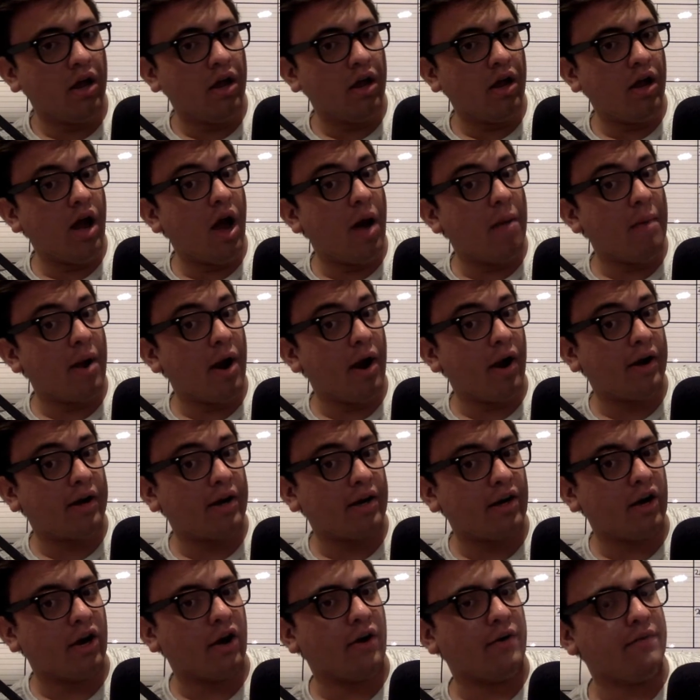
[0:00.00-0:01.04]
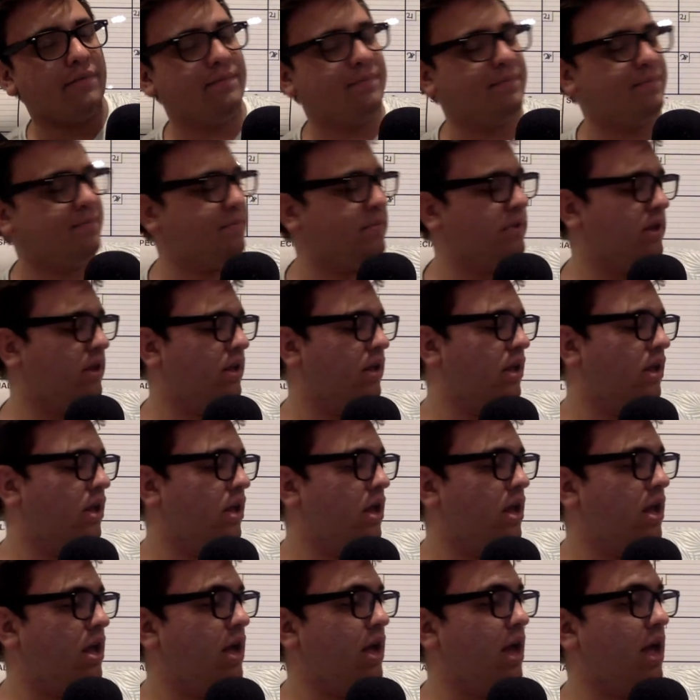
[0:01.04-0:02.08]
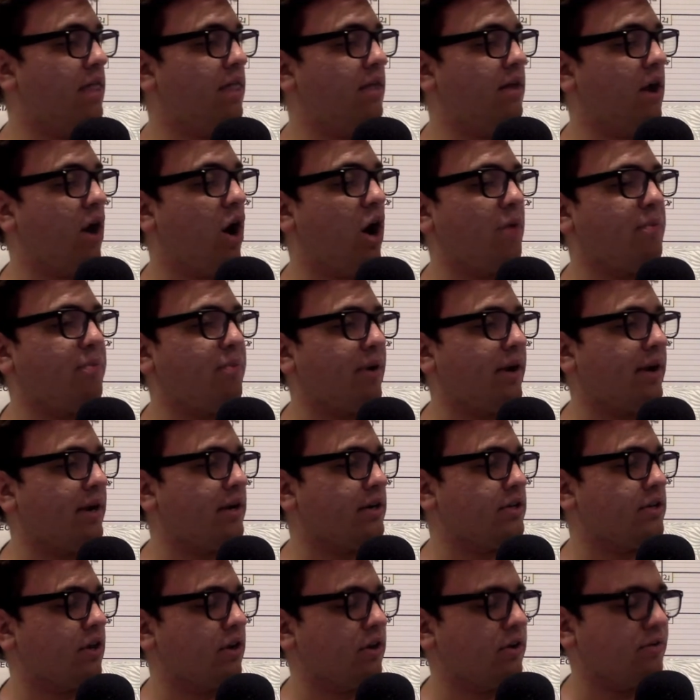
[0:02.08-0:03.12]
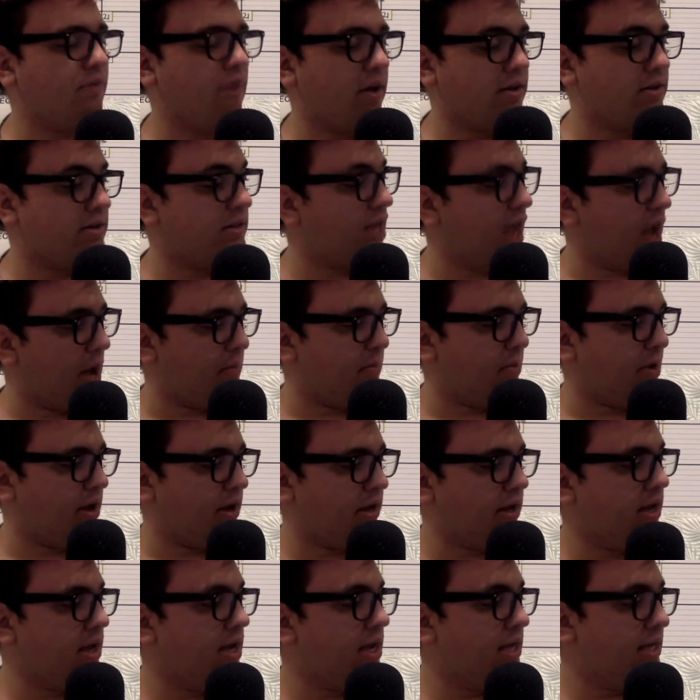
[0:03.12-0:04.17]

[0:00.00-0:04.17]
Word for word: American Girl. And the Heartbreakers are as follows Tom Petty,